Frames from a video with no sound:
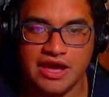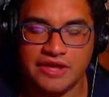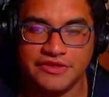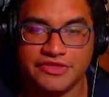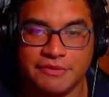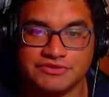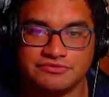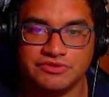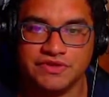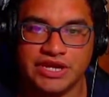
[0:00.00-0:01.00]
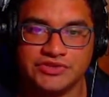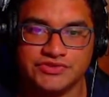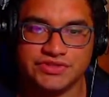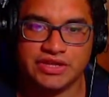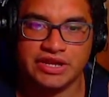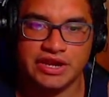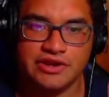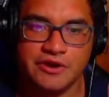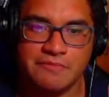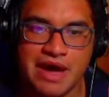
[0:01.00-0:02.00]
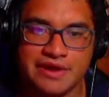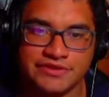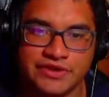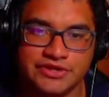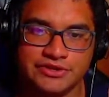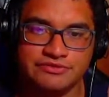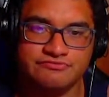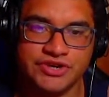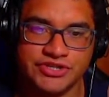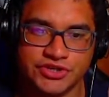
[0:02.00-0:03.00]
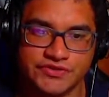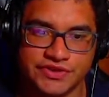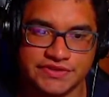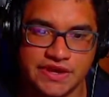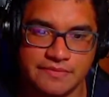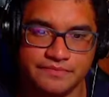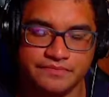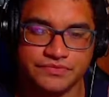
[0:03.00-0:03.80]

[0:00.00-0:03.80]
I thought that was really interesting, and I didn't know about it until I did research for this game.